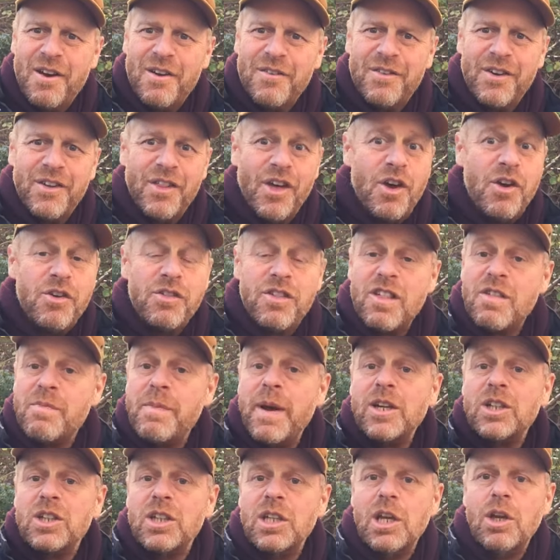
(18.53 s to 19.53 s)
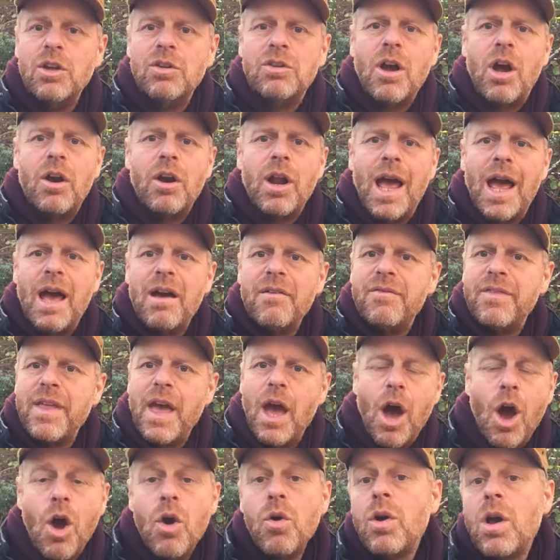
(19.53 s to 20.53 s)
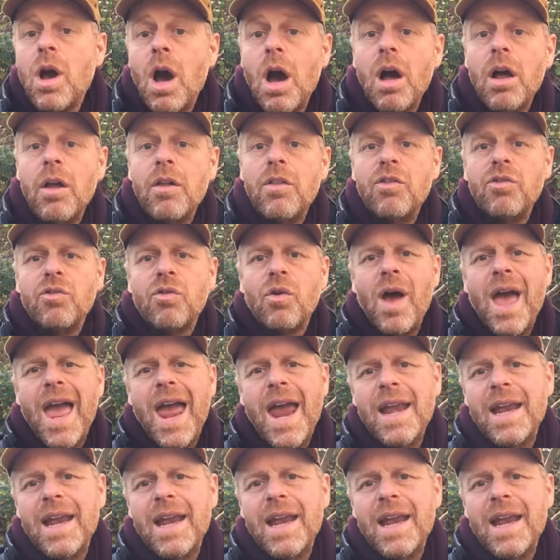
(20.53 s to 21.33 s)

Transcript: For those especially who don't have their own gardens or